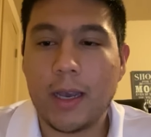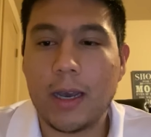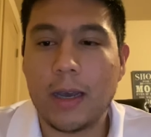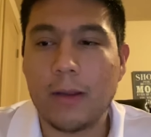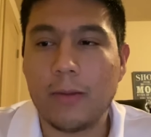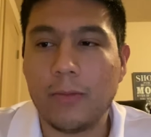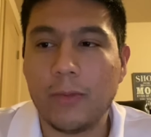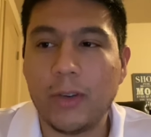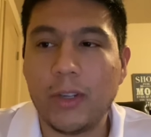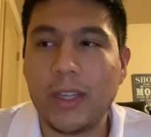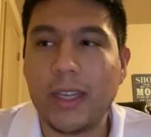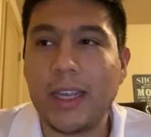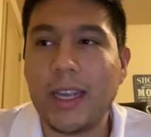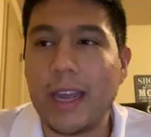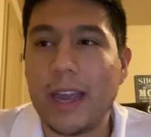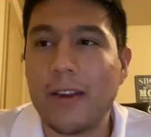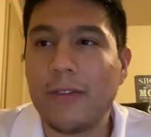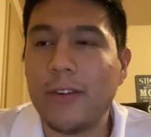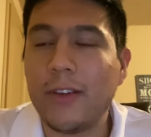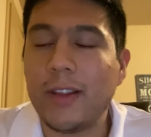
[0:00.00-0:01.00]
Um, really,
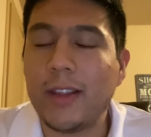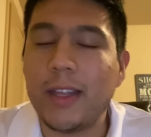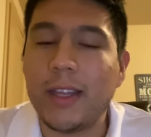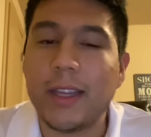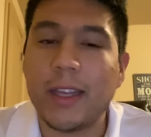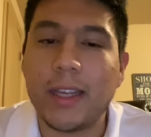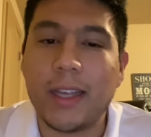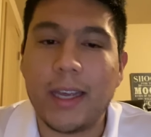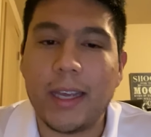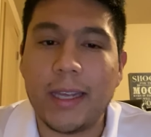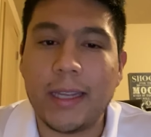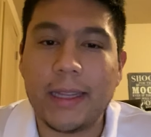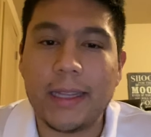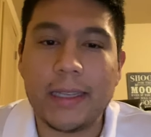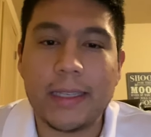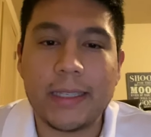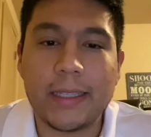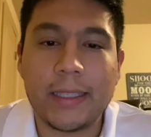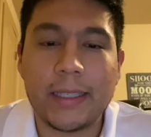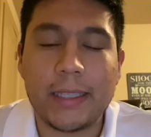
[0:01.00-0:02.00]
everything in
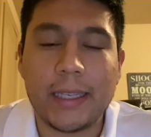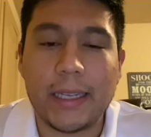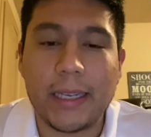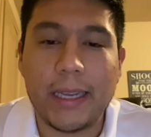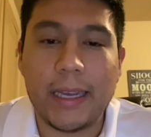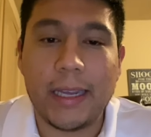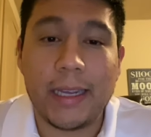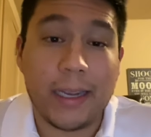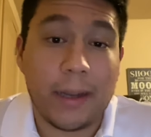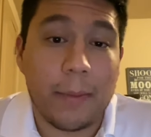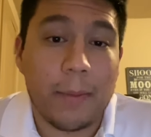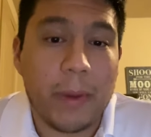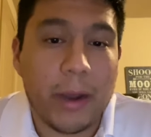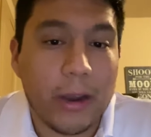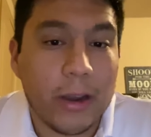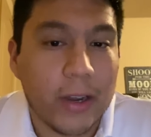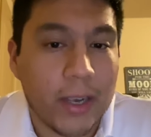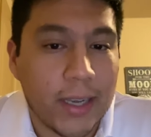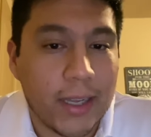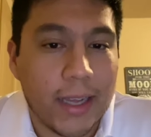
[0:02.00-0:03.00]
this, in
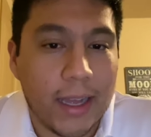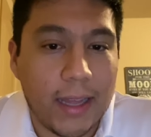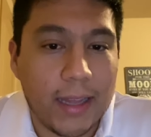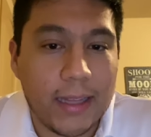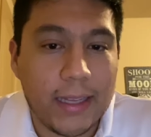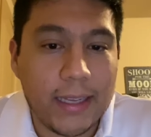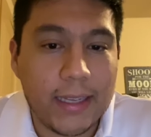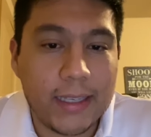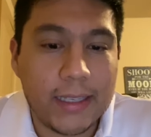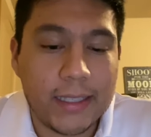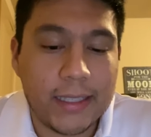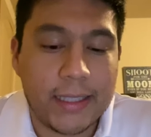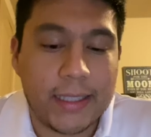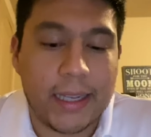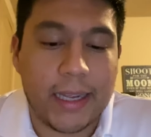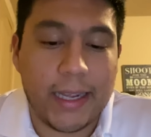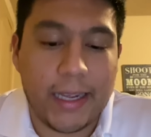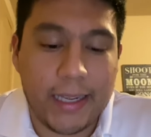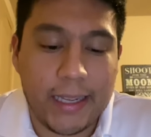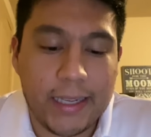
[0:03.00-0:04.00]
America at least,
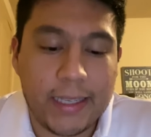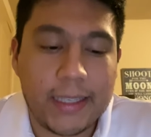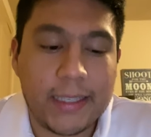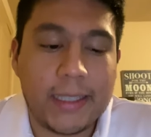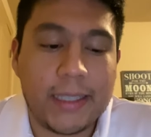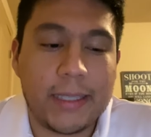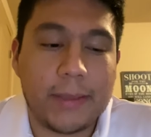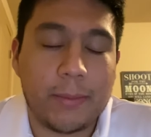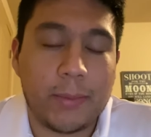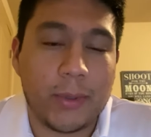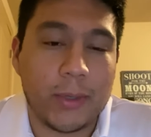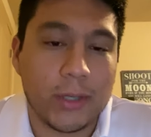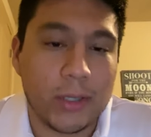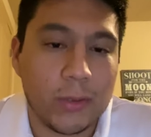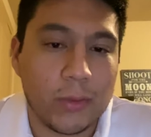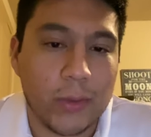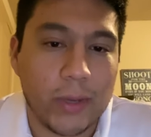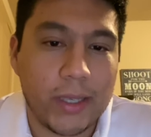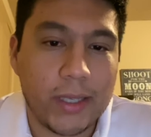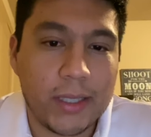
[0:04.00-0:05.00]
is
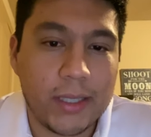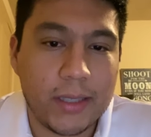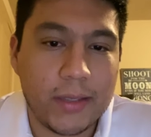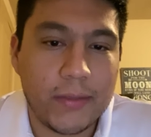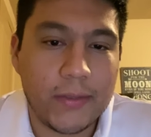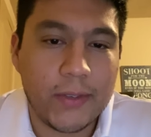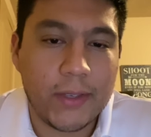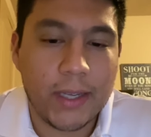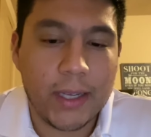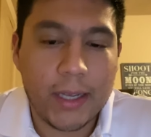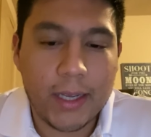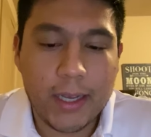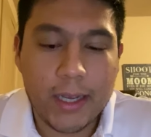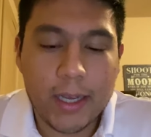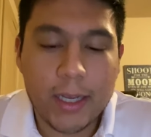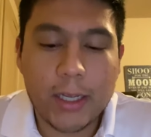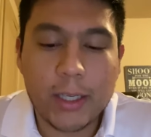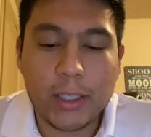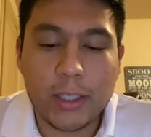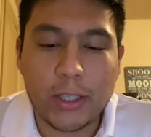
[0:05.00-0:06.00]
persuasive.
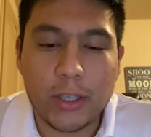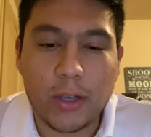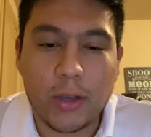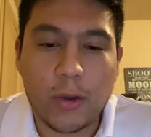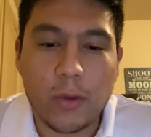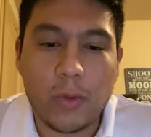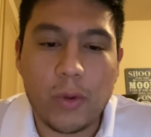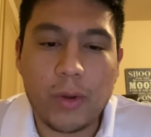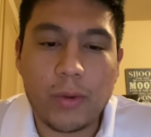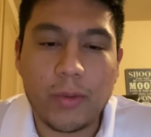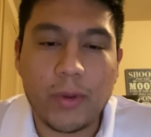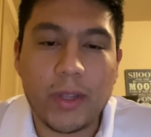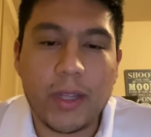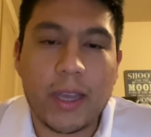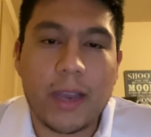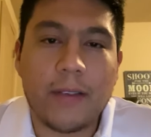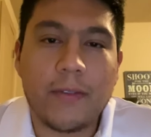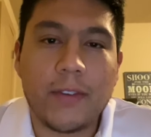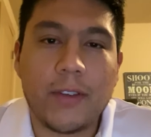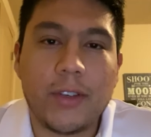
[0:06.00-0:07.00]
So we really
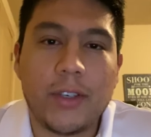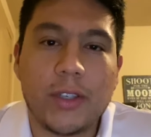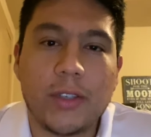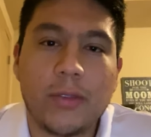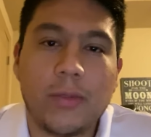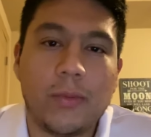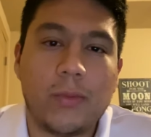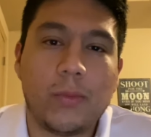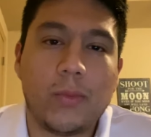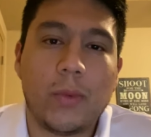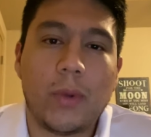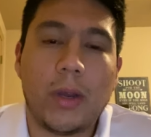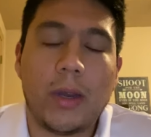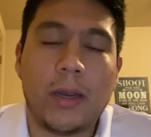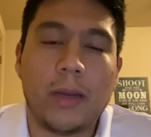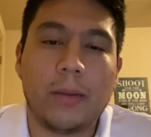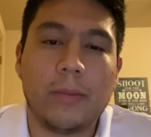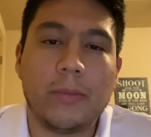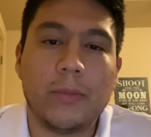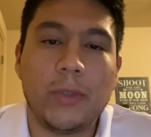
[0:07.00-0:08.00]
have to just
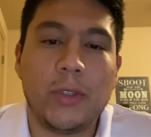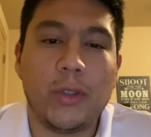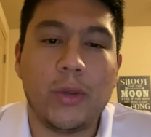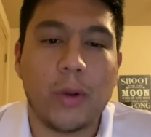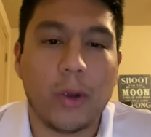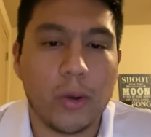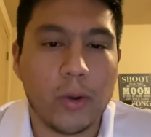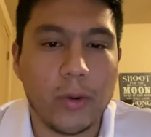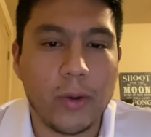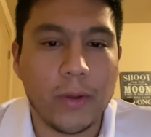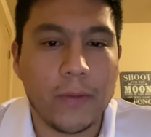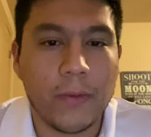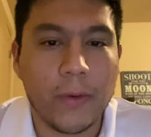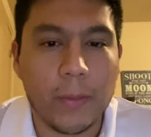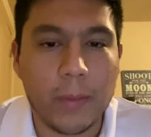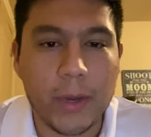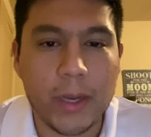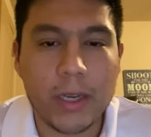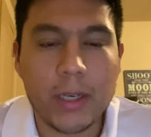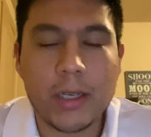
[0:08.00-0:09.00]
um, do our own
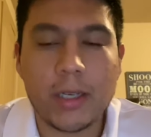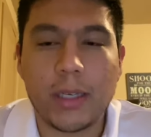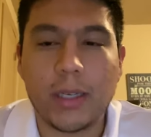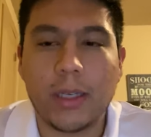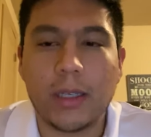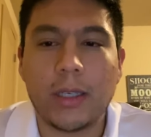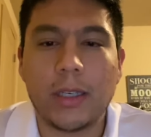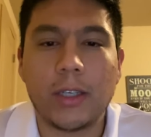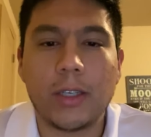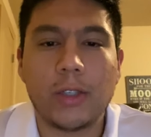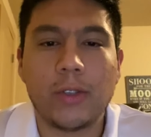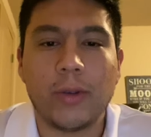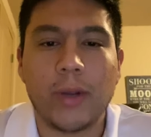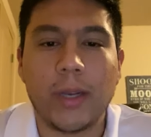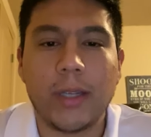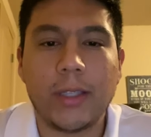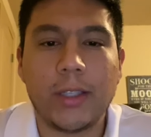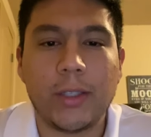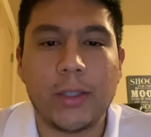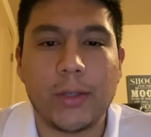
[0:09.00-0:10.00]
information,
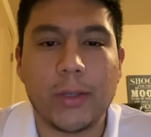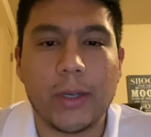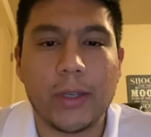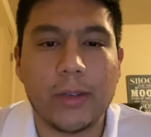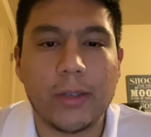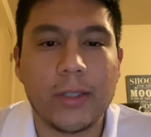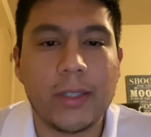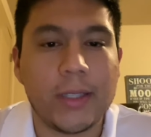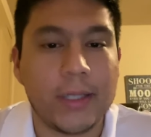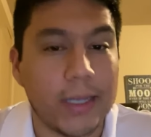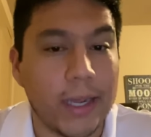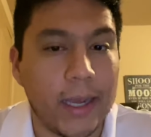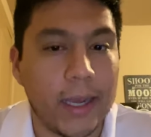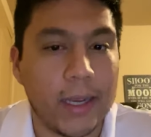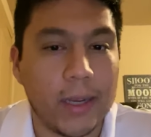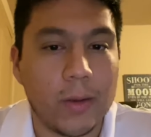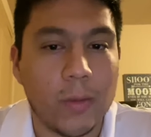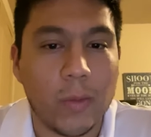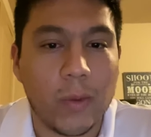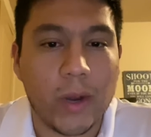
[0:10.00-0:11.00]
try to
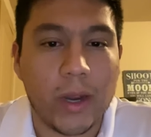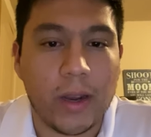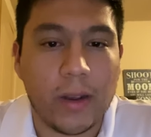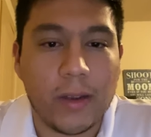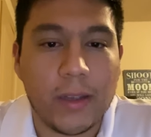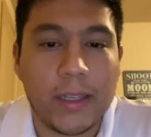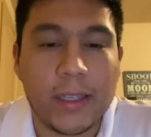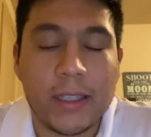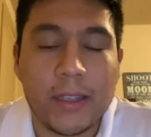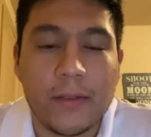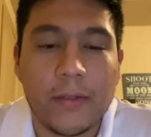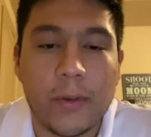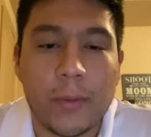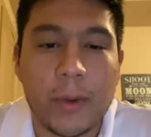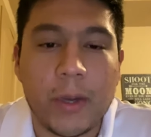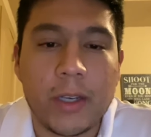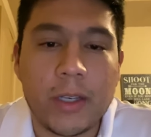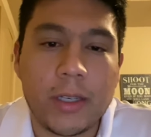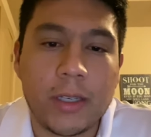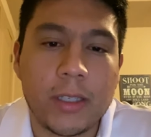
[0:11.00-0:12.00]
understand where this
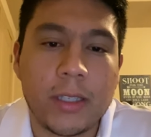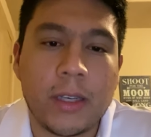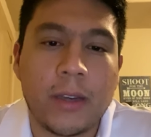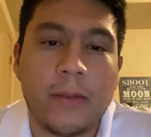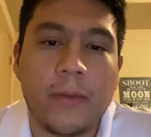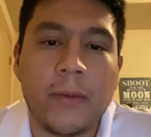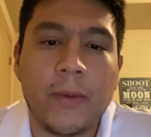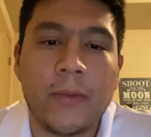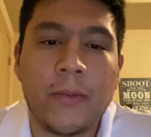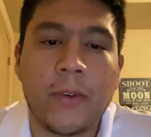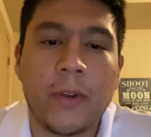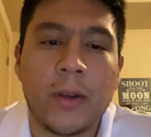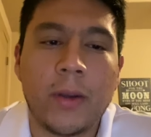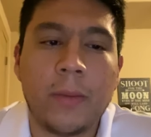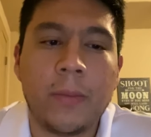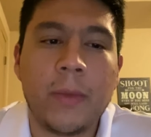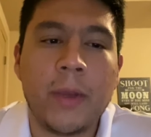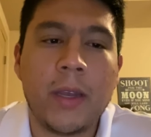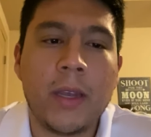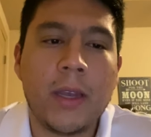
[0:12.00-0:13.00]
information is coming
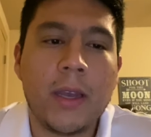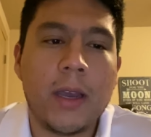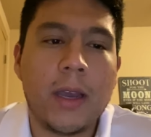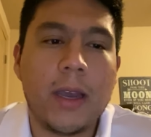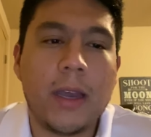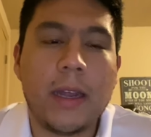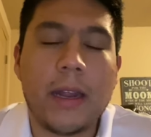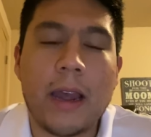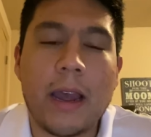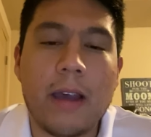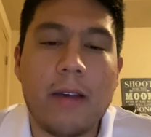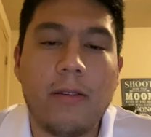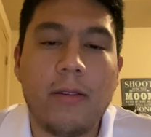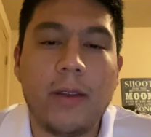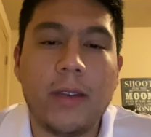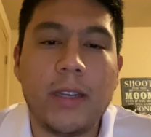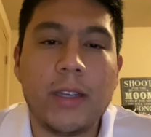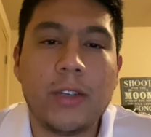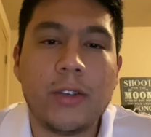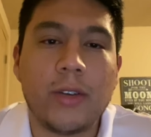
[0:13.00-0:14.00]
from, and how it
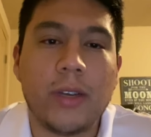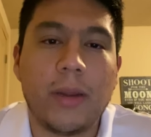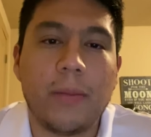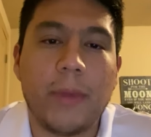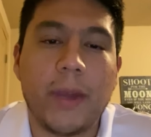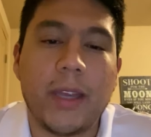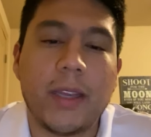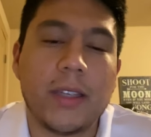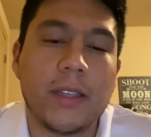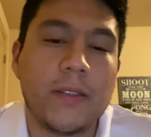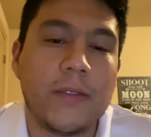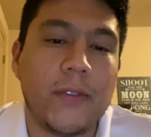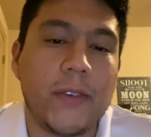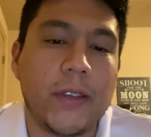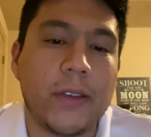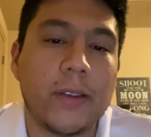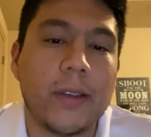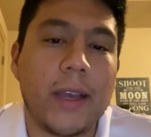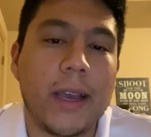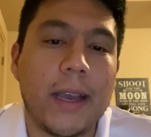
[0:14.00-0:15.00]
is trying to make us
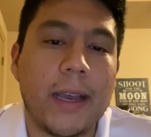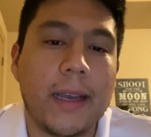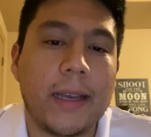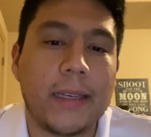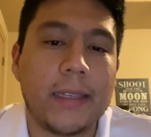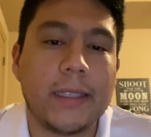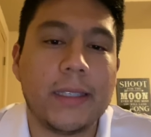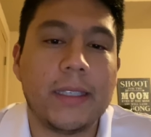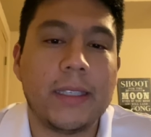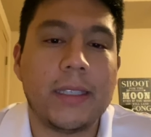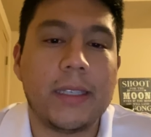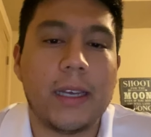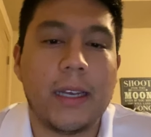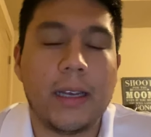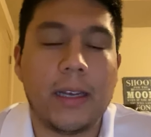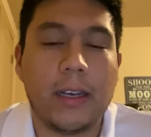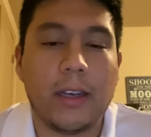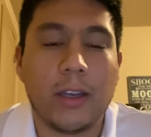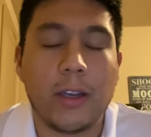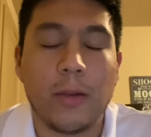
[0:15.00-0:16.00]
feel as
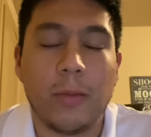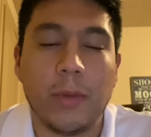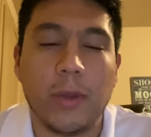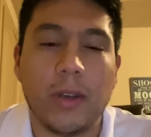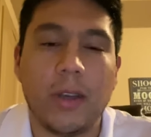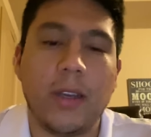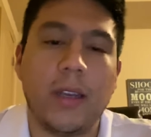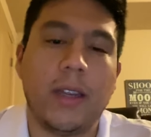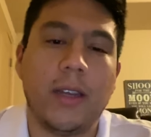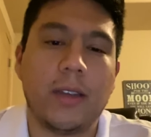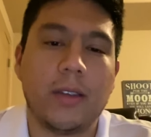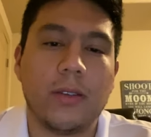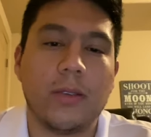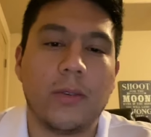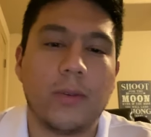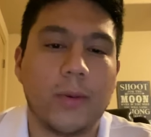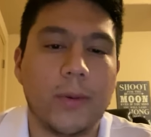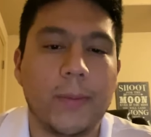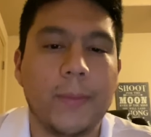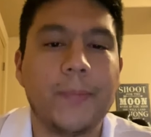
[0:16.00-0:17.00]
a community as a
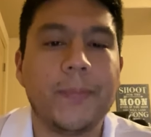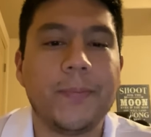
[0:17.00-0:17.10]
whole.